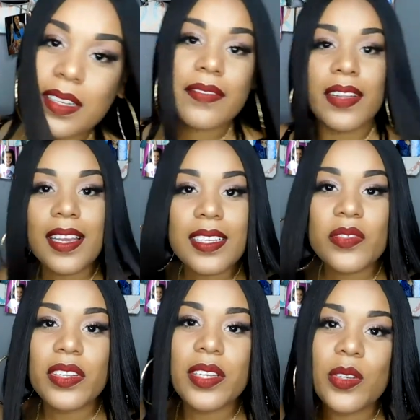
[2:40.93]
which I feel like
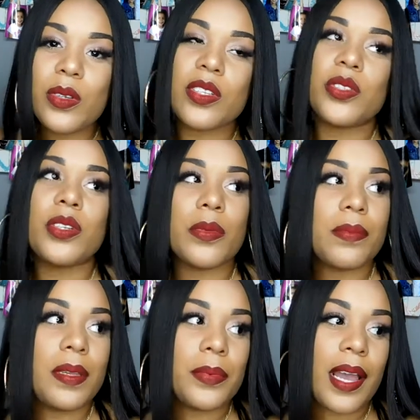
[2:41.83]
is really cool because, you know,
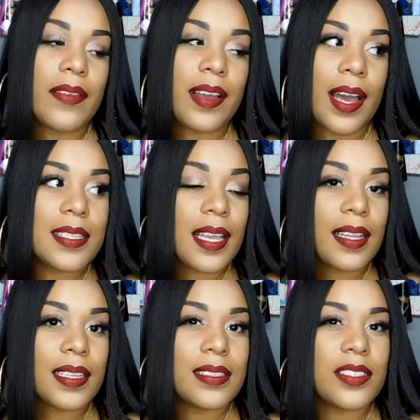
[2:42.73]
when people have
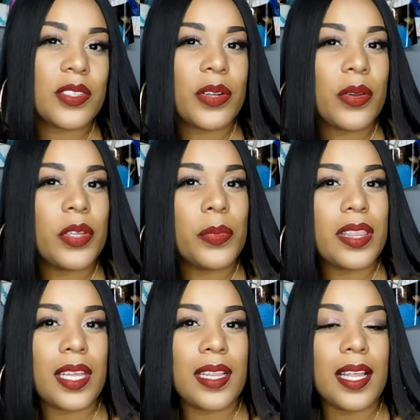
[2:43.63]
contact lenses, you know, you
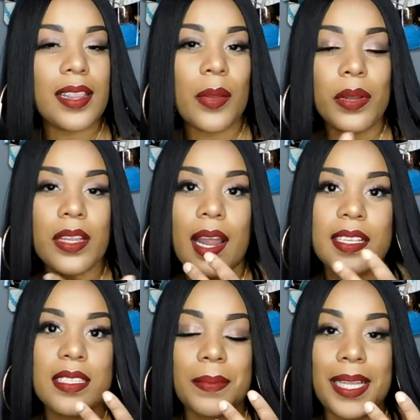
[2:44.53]
would think that they want their
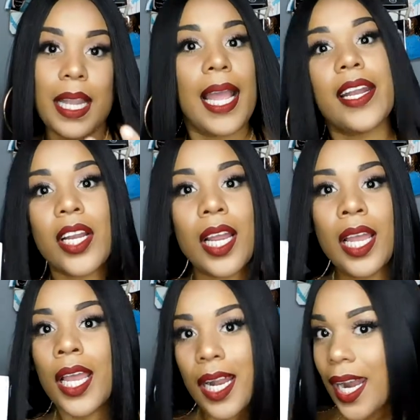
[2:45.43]
eyes to be lighter,
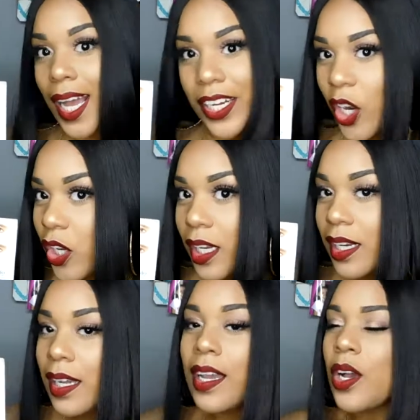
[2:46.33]
not
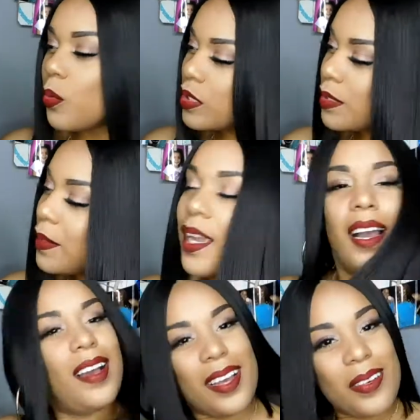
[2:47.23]
darker, which I'm
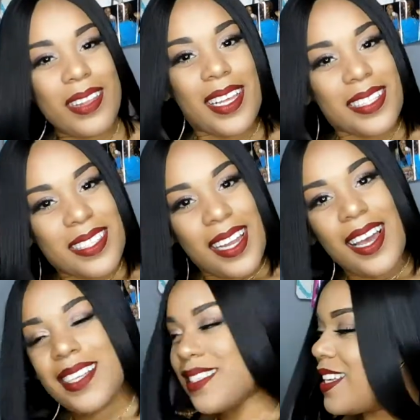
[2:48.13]
like, oh, that's
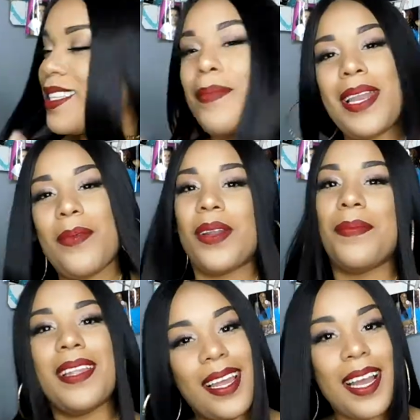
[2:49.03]
nice. Like, somebody
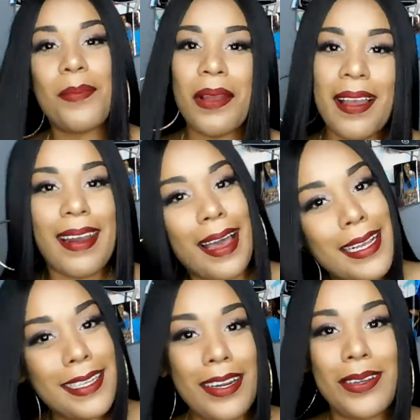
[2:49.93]
want to be like our
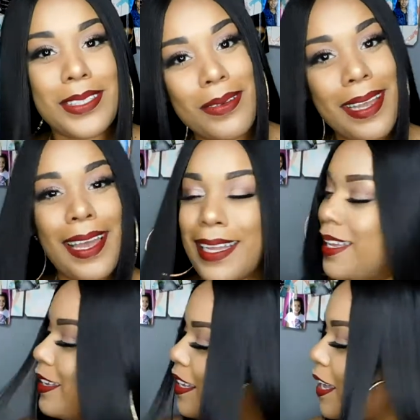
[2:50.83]
brown-eyed girls,
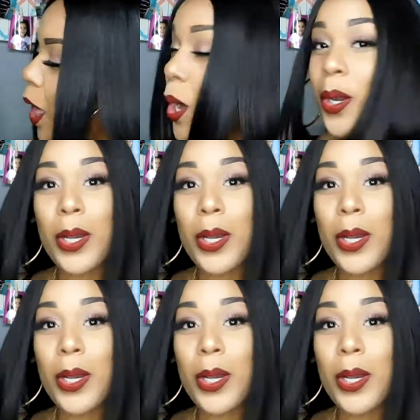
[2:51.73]
okay? Oh,